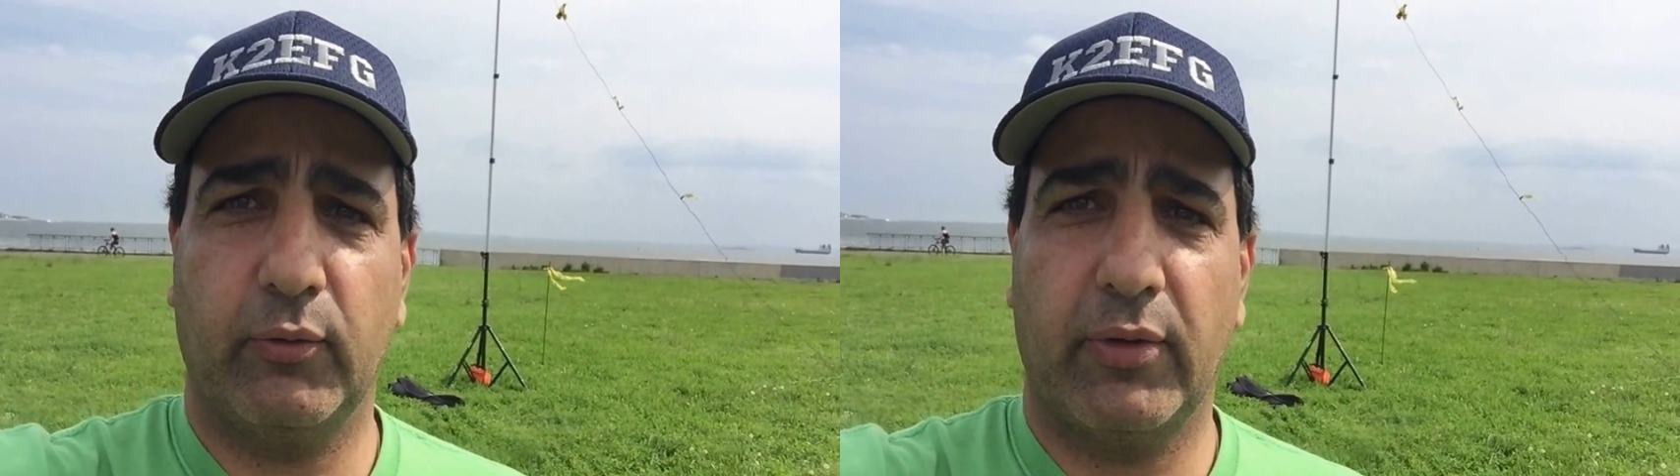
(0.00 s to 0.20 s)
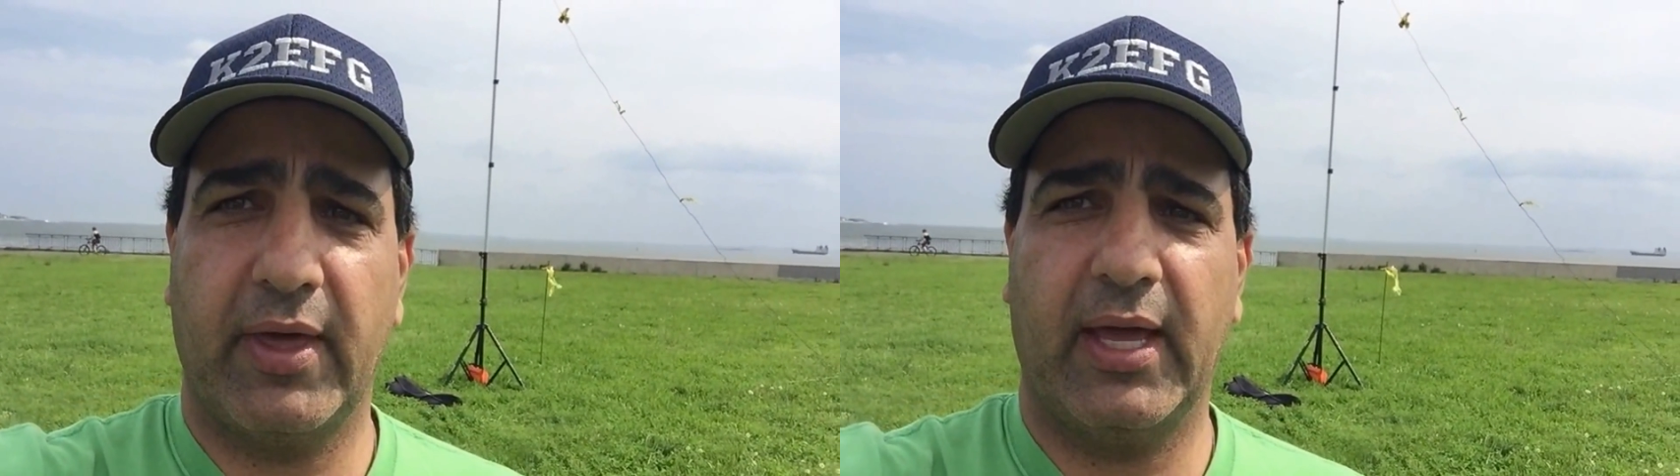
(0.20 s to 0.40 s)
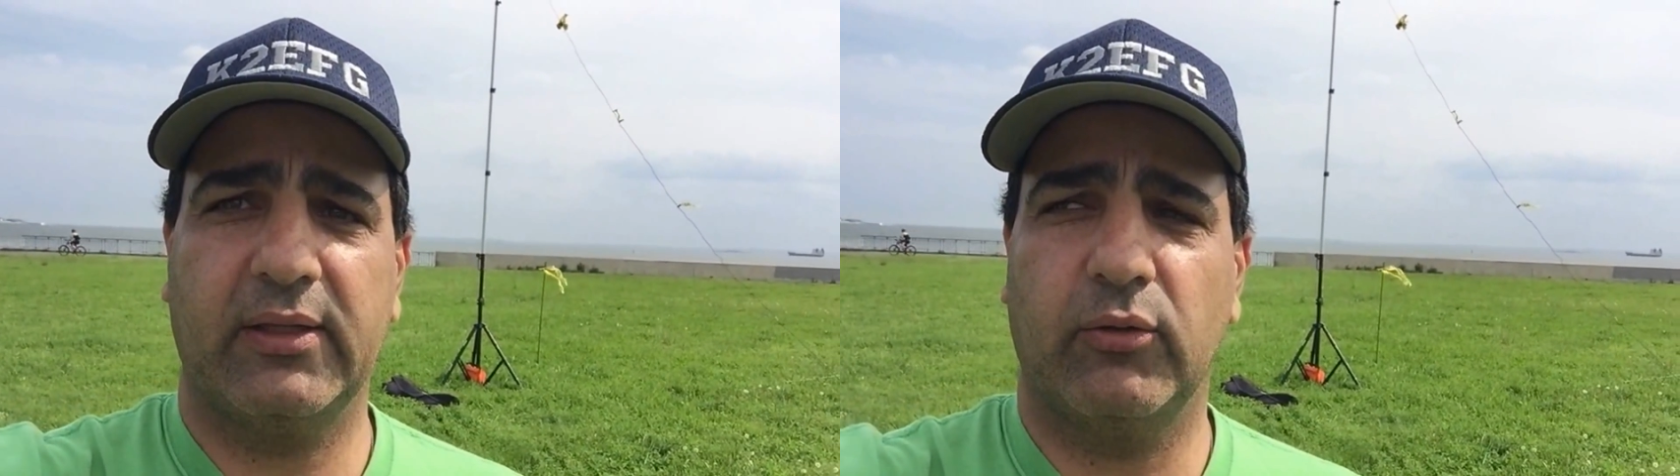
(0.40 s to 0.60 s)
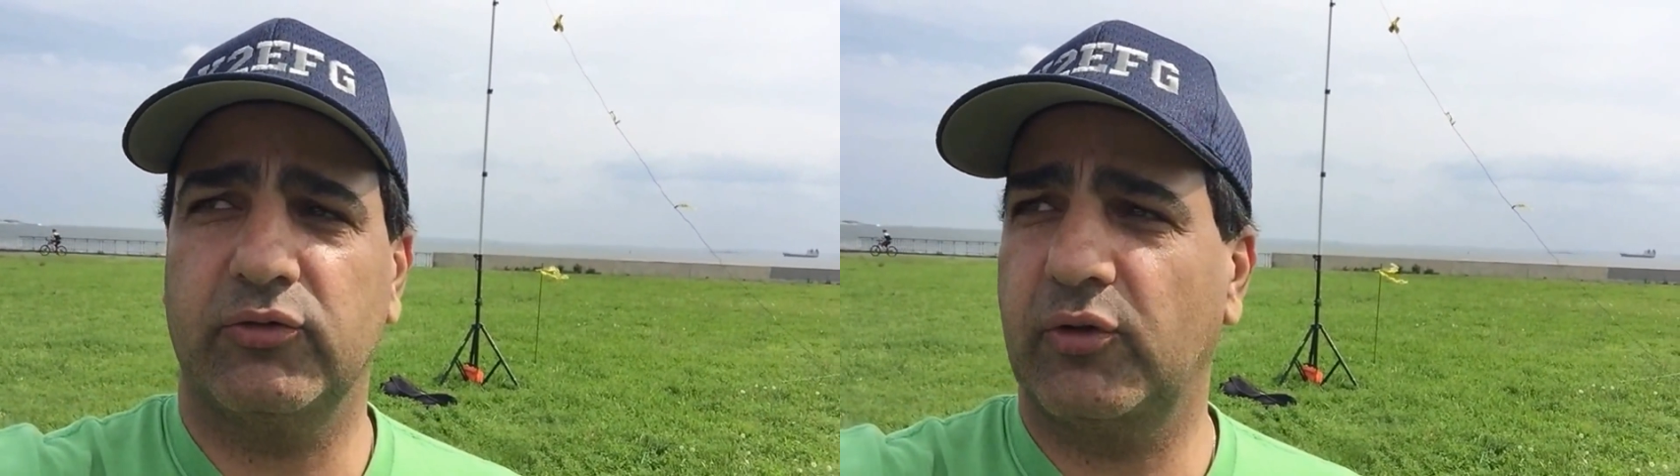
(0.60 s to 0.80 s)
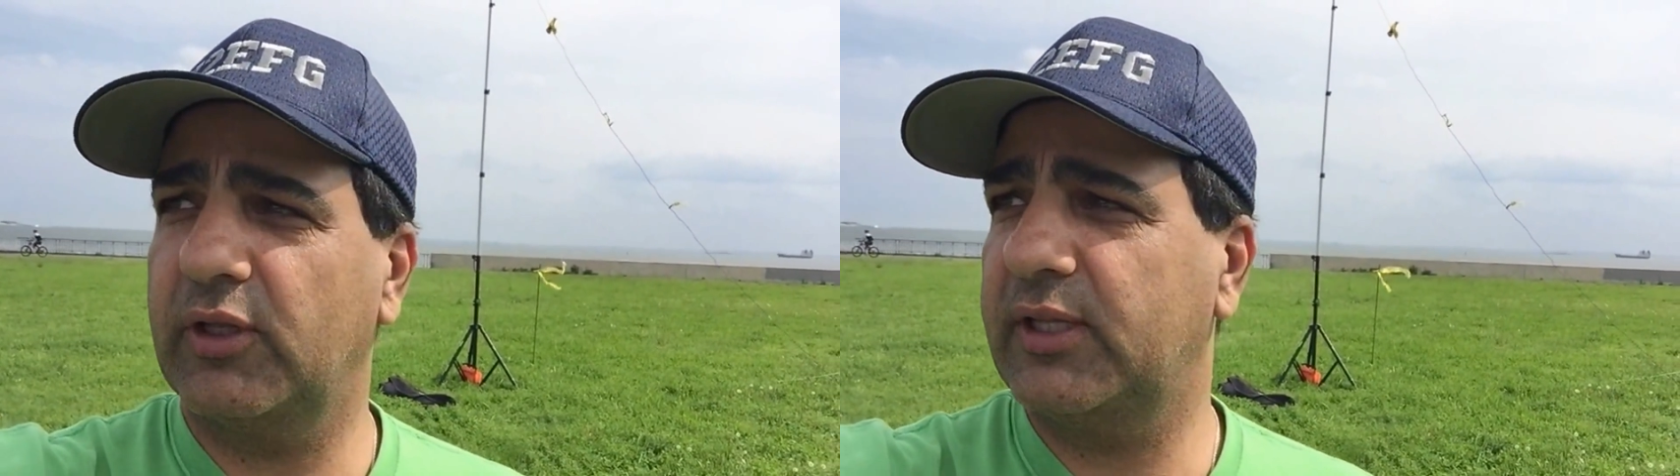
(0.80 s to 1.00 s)
with that
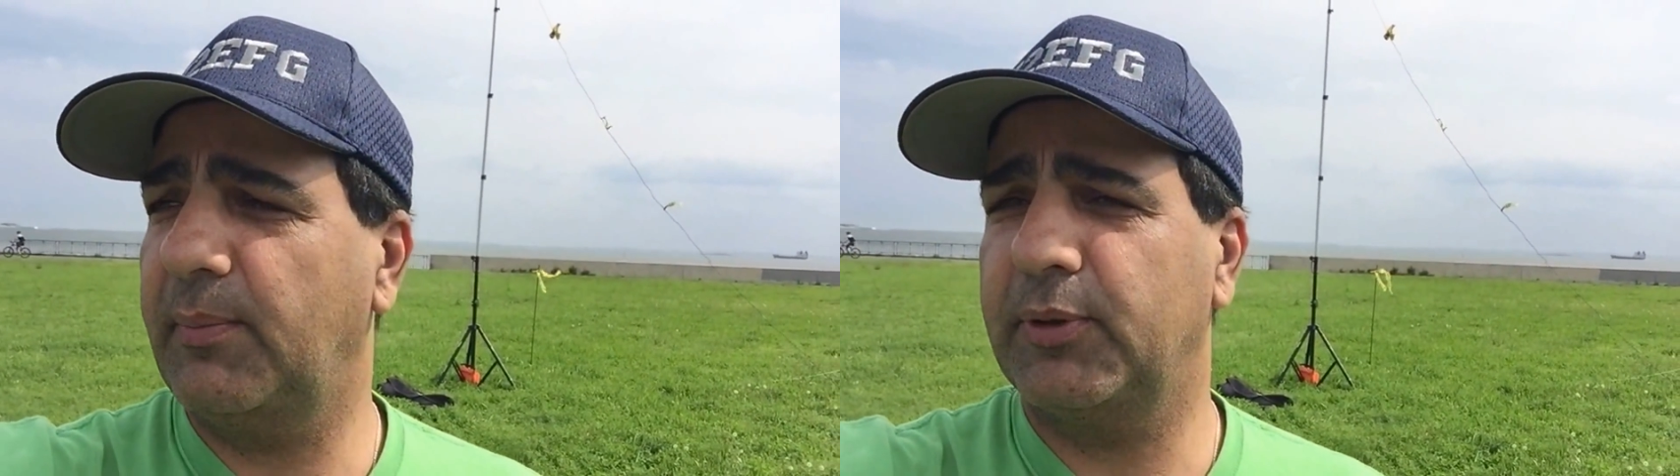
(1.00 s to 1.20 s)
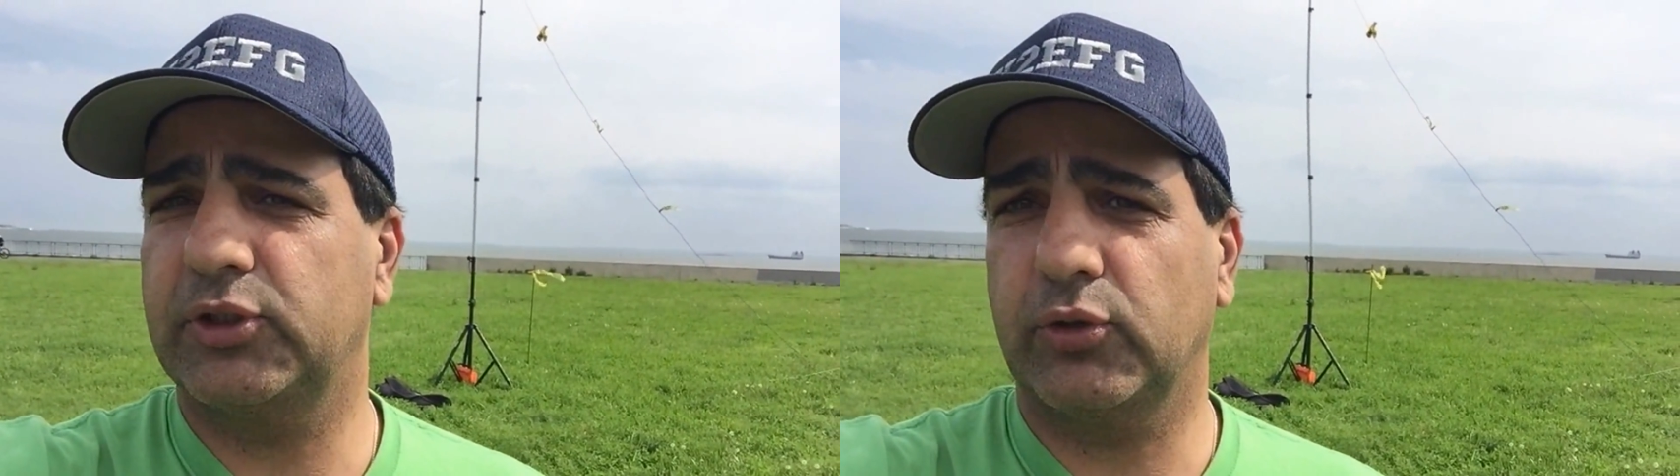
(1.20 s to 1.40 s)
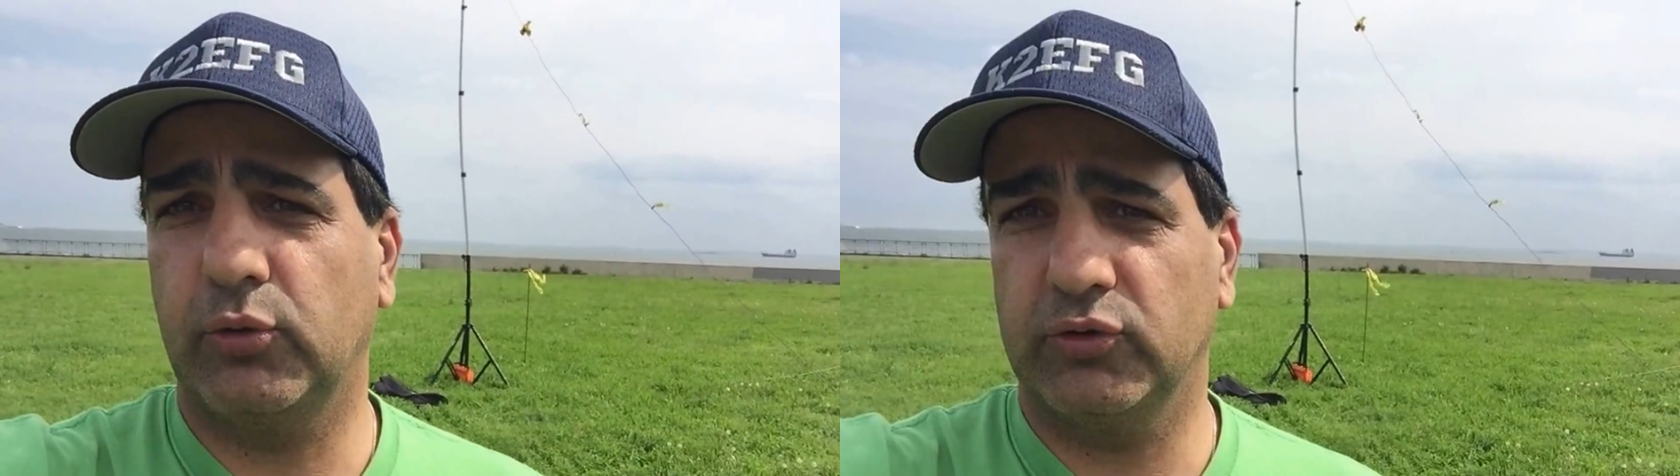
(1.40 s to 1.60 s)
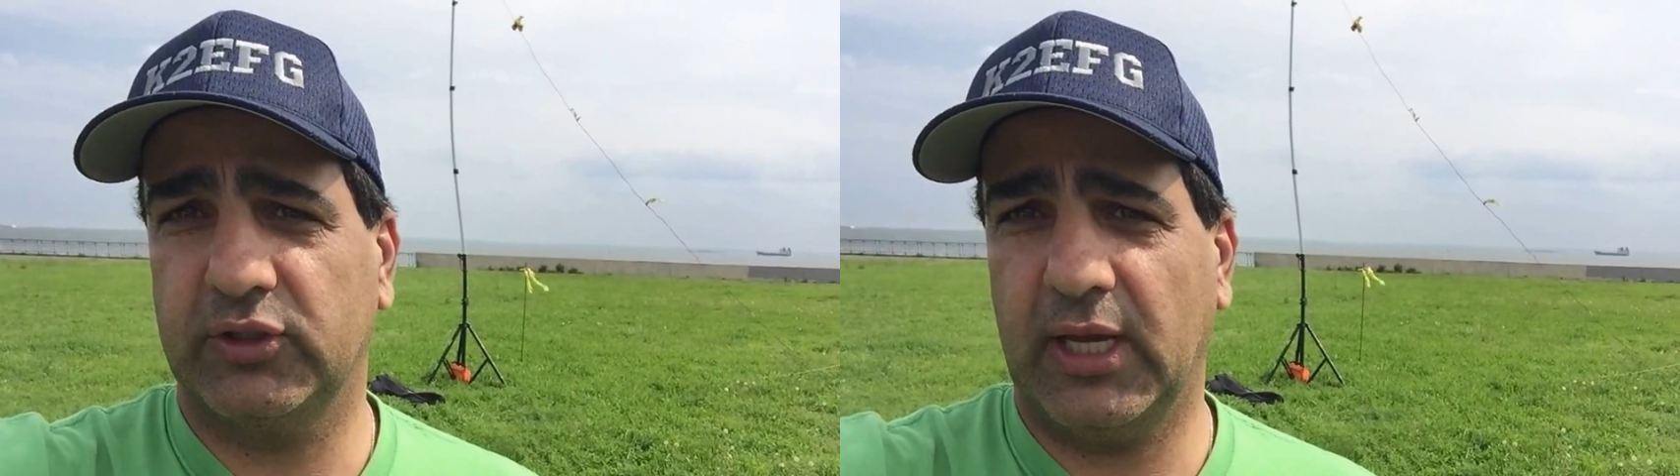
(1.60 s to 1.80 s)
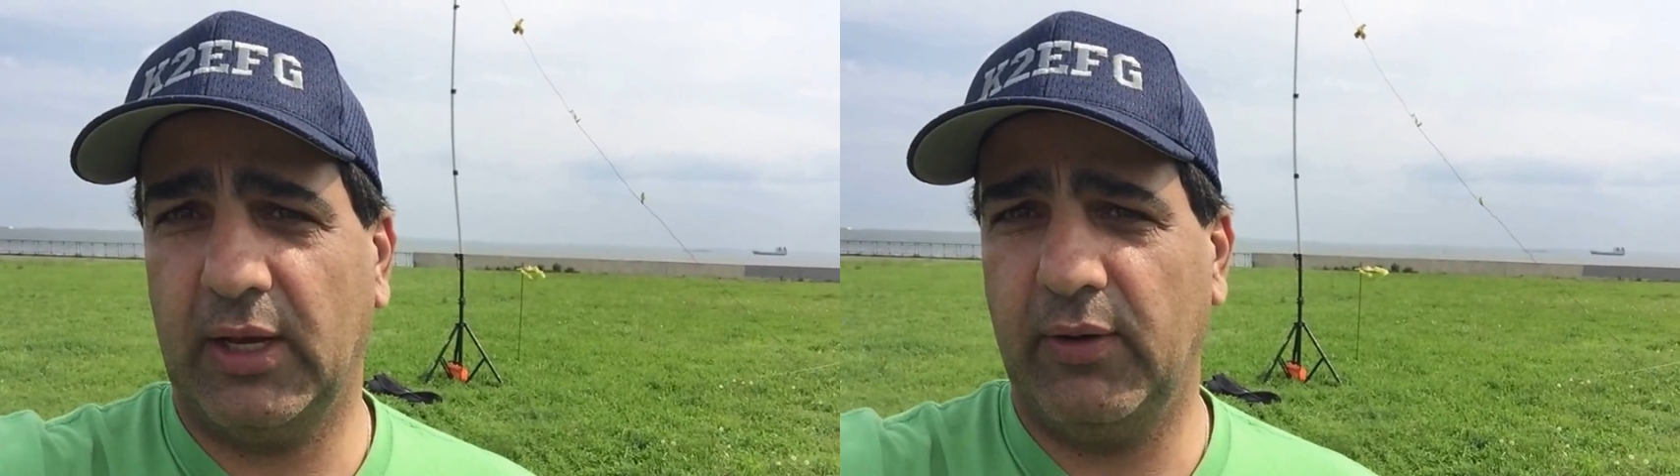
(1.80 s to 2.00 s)
also the temperature cools
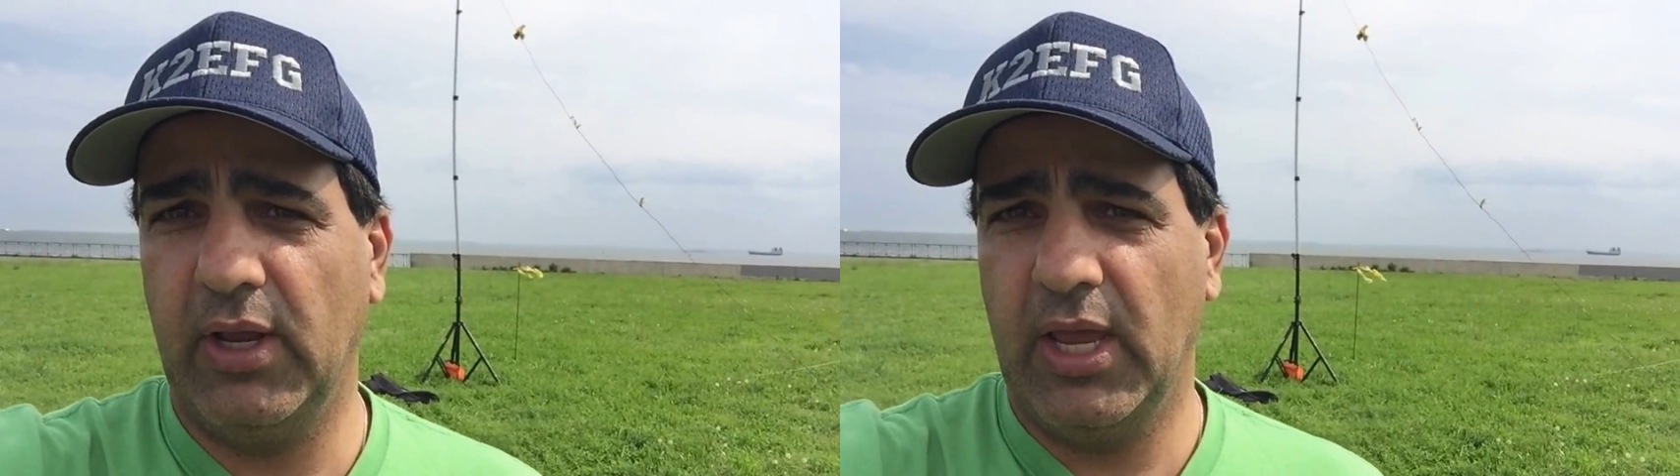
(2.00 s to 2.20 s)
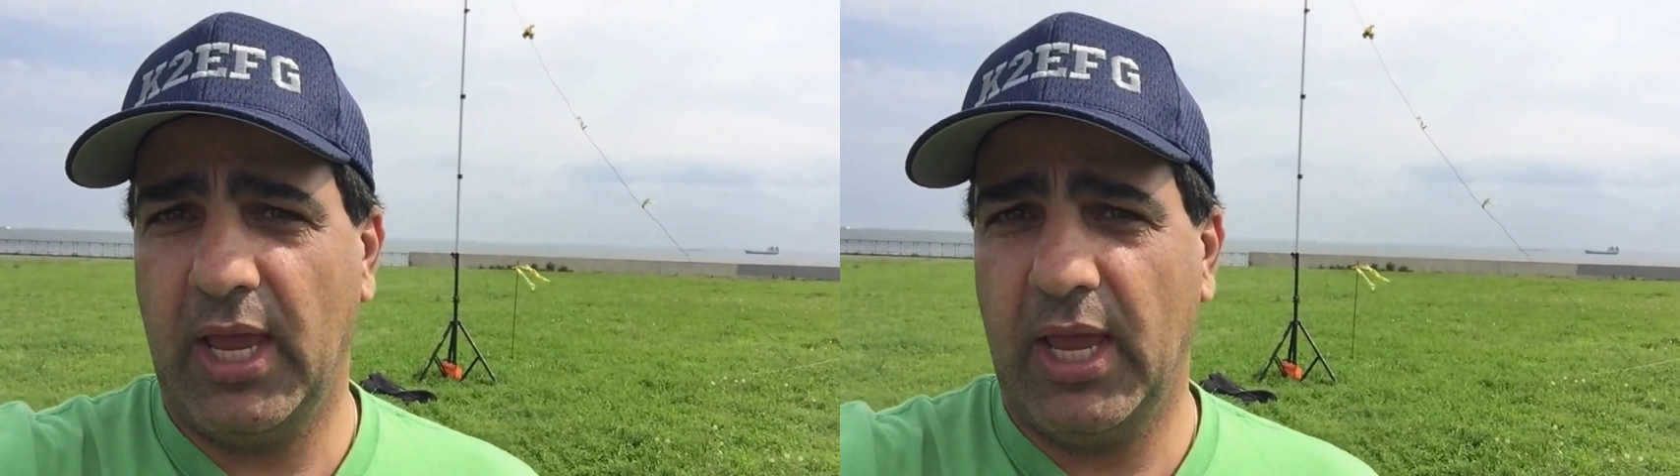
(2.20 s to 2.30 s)
down,